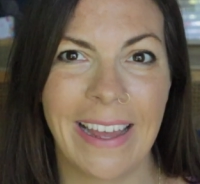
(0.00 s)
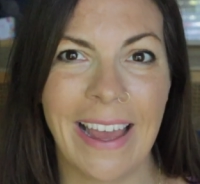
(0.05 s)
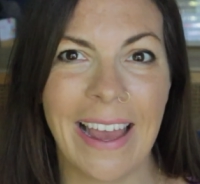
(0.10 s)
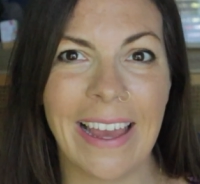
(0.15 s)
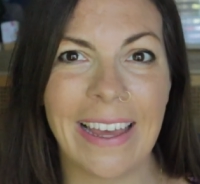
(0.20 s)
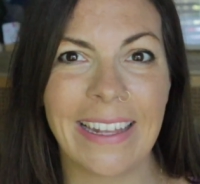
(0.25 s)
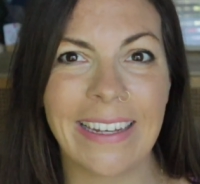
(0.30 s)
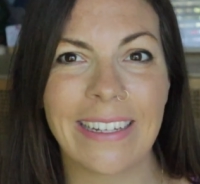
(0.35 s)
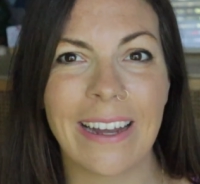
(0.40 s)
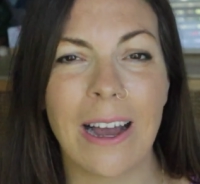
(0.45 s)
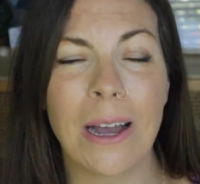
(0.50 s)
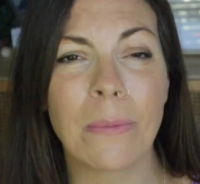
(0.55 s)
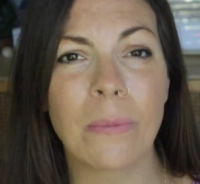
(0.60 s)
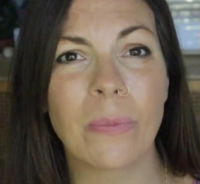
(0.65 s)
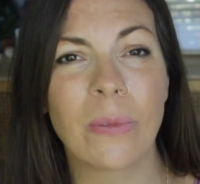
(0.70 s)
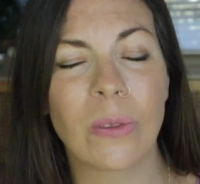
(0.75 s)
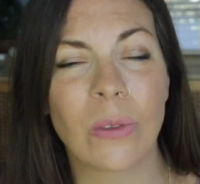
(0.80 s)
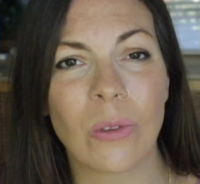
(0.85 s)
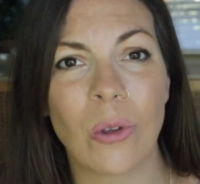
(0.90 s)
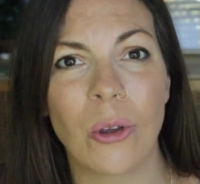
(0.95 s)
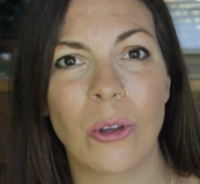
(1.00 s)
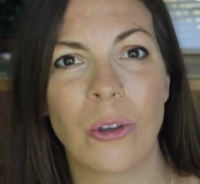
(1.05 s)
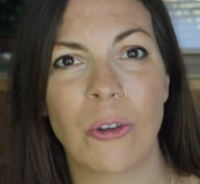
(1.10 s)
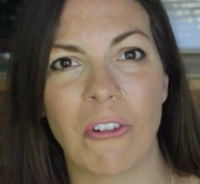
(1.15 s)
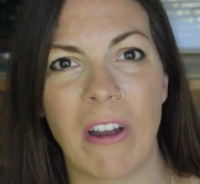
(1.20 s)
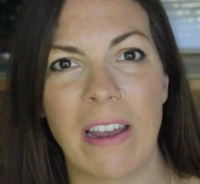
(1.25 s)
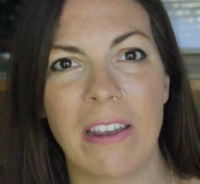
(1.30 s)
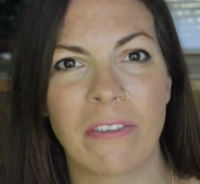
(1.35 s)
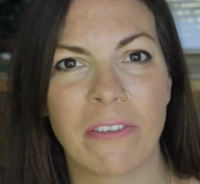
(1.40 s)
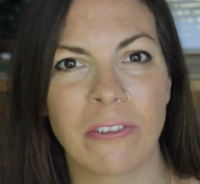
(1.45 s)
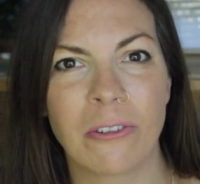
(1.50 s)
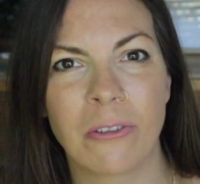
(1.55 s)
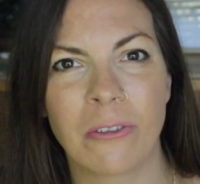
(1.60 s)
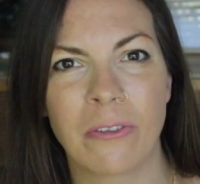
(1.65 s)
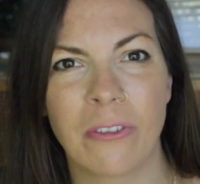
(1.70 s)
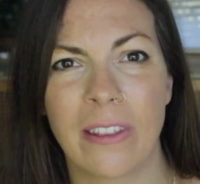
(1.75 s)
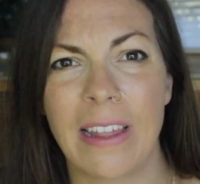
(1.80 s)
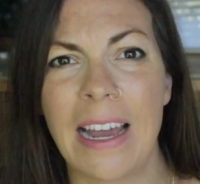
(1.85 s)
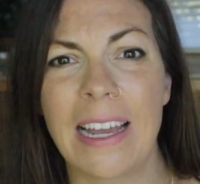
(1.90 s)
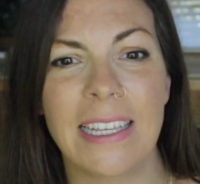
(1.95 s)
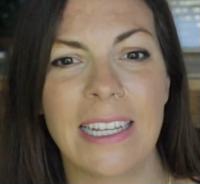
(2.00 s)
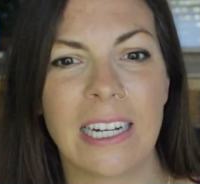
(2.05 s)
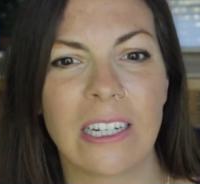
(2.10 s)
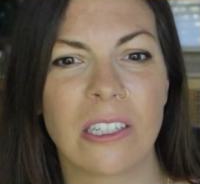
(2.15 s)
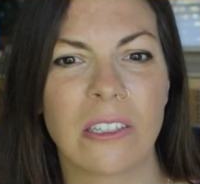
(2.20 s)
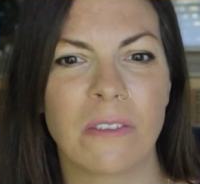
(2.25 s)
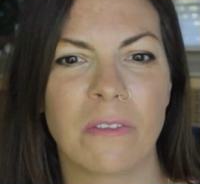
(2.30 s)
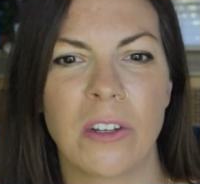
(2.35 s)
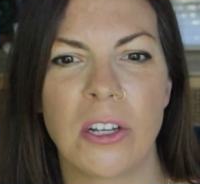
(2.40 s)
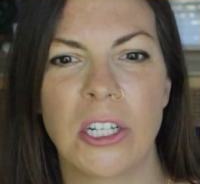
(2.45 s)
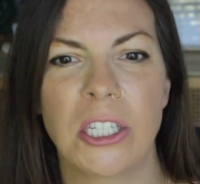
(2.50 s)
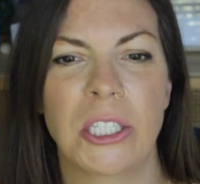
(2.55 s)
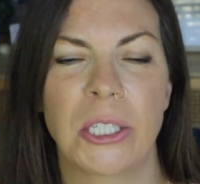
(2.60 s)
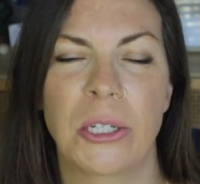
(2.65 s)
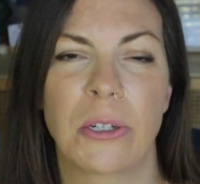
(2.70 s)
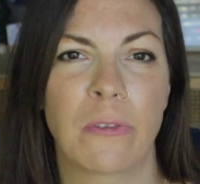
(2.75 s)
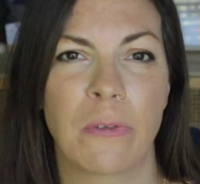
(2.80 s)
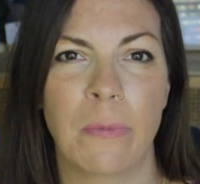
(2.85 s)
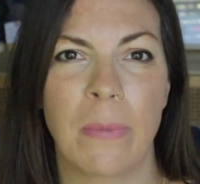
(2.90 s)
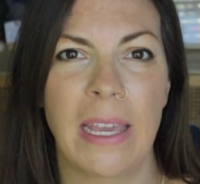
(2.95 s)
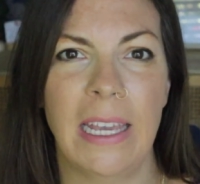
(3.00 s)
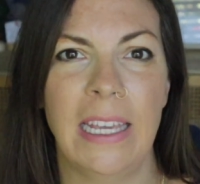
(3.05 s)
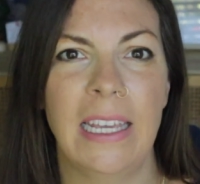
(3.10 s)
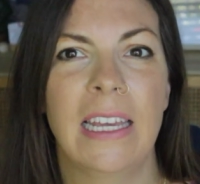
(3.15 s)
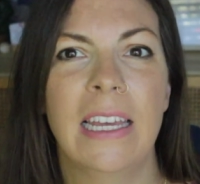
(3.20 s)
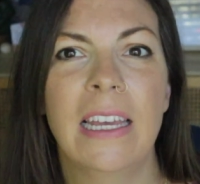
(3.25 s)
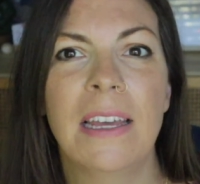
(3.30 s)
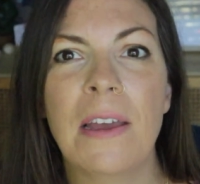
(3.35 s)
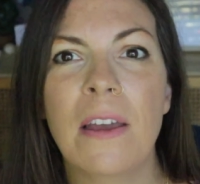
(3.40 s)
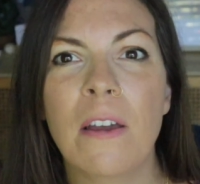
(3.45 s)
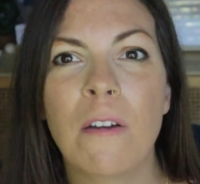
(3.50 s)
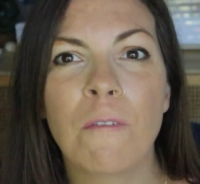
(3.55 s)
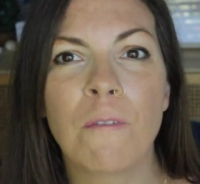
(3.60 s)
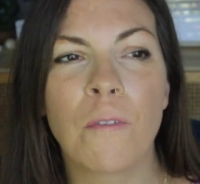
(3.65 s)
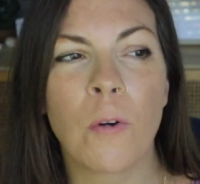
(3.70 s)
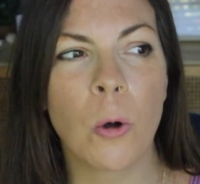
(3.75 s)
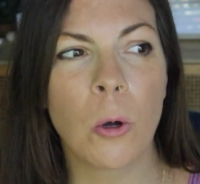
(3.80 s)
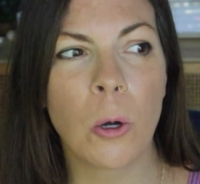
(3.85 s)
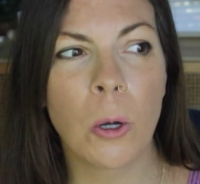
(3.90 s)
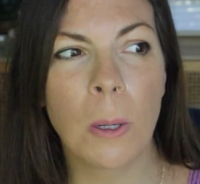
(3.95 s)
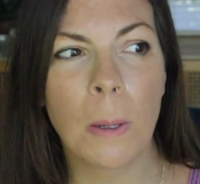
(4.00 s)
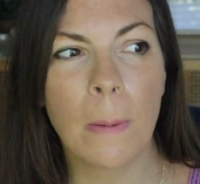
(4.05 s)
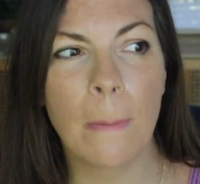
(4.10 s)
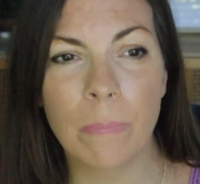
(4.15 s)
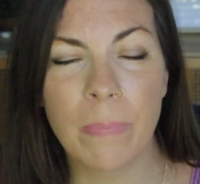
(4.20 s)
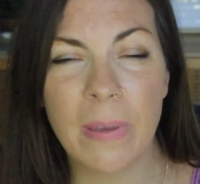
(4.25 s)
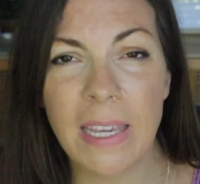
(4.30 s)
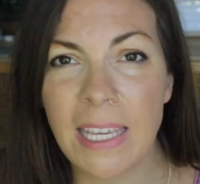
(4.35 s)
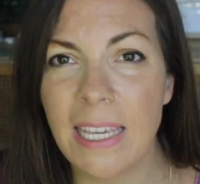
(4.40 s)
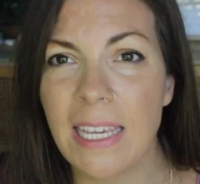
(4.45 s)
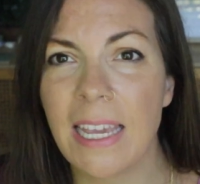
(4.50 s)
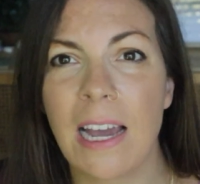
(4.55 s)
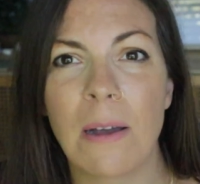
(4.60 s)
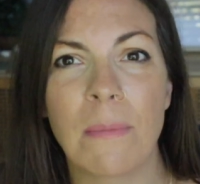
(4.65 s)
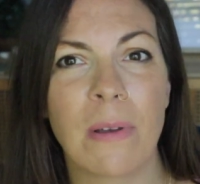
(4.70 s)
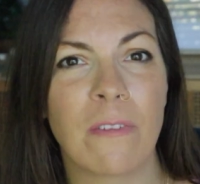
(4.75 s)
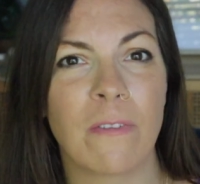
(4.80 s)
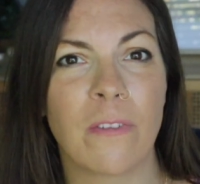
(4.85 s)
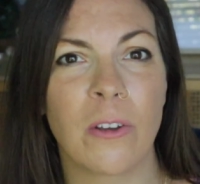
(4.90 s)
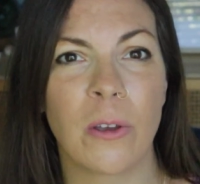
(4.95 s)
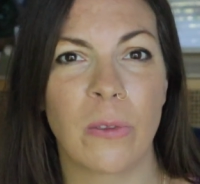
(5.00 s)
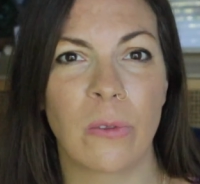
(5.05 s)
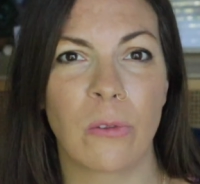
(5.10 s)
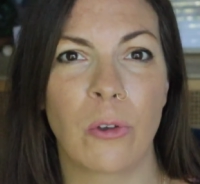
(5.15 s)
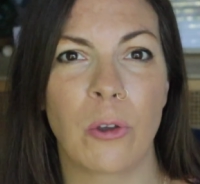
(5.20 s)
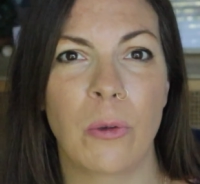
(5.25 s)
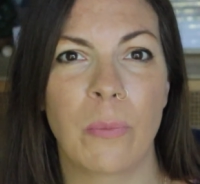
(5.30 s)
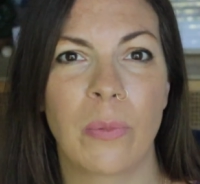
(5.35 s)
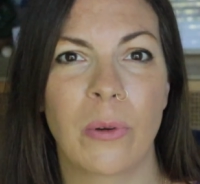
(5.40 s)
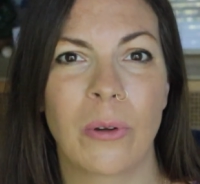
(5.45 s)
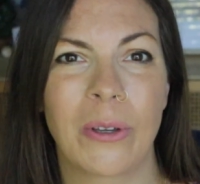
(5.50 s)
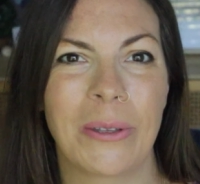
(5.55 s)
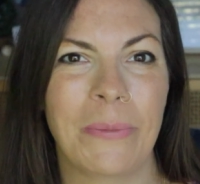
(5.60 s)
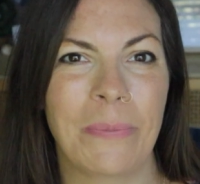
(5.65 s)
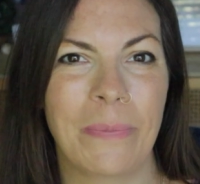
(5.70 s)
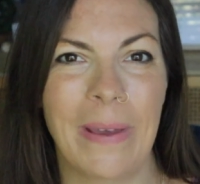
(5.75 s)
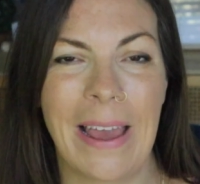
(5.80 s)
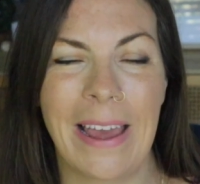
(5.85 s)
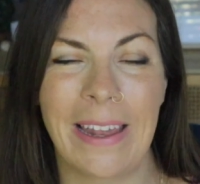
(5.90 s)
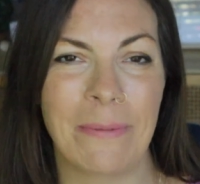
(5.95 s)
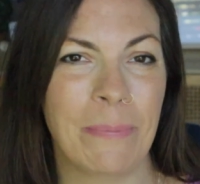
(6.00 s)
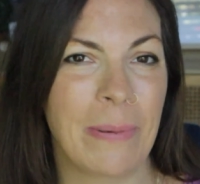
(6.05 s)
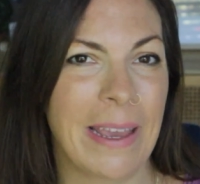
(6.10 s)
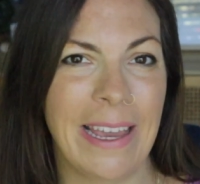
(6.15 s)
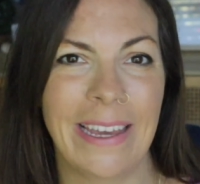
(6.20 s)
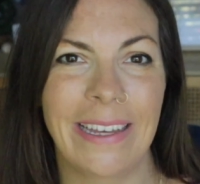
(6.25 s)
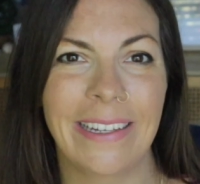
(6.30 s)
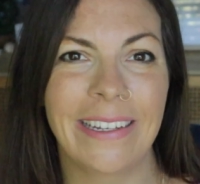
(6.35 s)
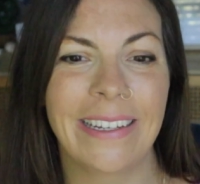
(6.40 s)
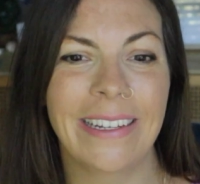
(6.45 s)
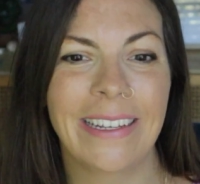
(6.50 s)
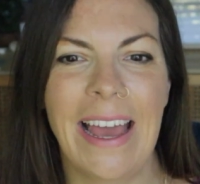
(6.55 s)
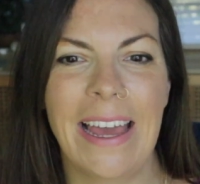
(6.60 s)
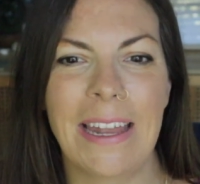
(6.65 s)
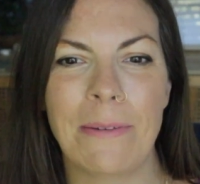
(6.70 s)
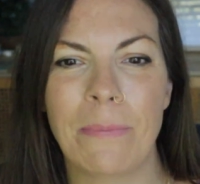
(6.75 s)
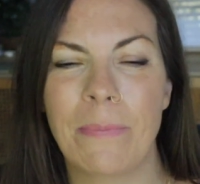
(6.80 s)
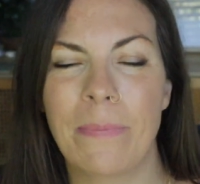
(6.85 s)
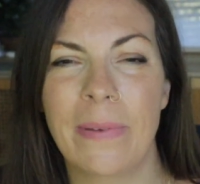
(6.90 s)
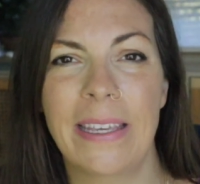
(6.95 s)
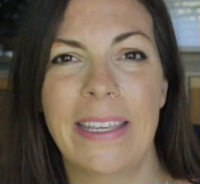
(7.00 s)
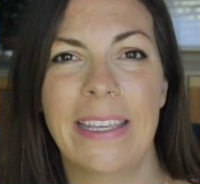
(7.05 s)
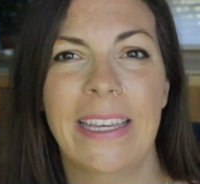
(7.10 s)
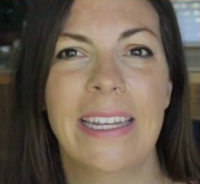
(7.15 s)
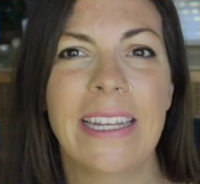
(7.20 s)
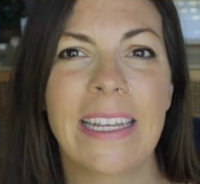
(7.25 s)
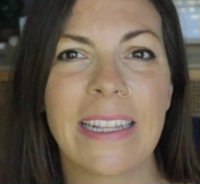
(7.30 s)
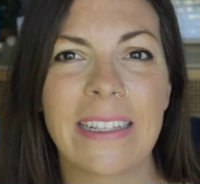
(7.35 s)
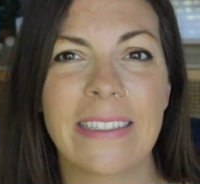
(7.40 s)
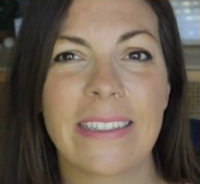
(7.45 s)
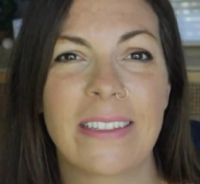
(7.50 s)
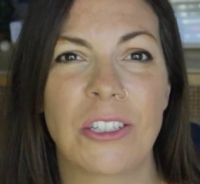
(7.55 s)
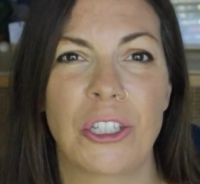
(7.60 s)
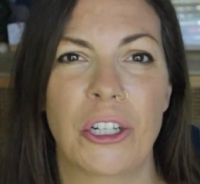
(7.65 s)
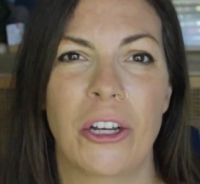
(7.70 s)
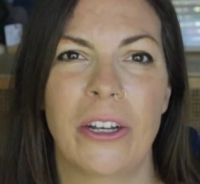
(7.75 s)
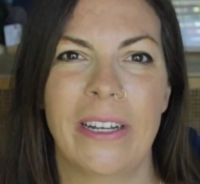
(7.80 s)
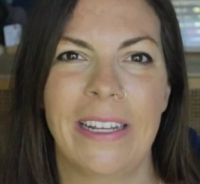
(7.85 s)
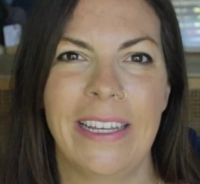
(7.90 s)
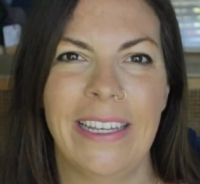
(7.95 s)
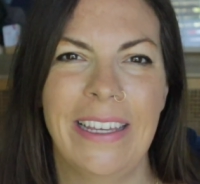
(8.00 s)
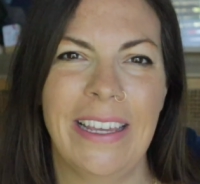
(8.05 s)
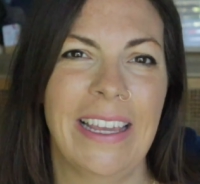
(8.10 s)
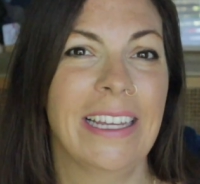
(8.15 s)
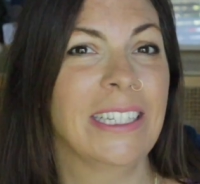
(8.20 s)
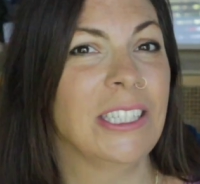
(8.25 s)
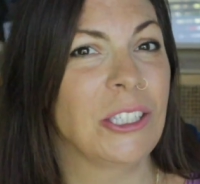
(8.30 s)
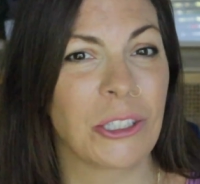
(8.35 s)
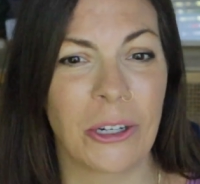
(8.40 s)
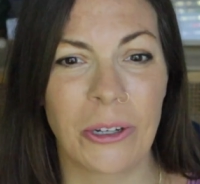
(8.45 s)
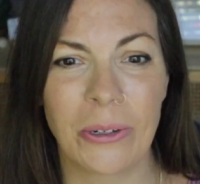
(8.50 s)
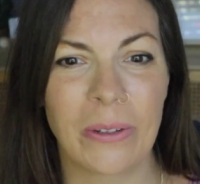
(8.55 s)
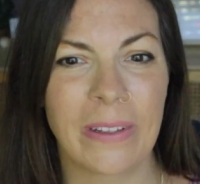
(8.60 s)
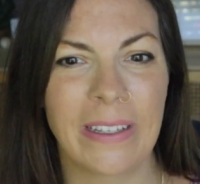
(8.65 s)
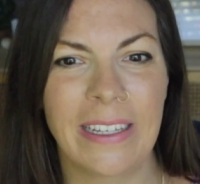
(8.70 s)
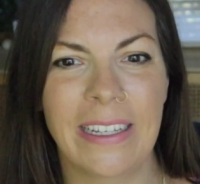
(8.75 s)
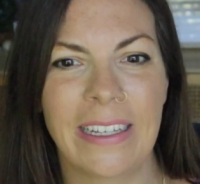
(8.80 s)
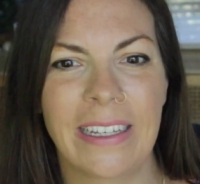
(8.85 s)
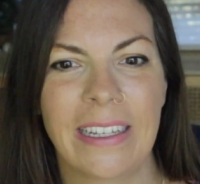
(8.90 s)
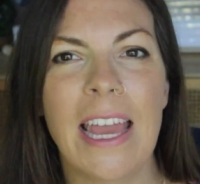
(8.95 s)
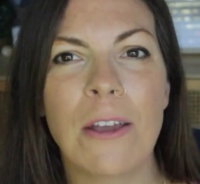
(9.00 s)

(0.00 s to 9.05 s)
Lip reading: and I'm so grateful for that younger version of me for picking out my first notebook and pen and beginning this journey in journaling.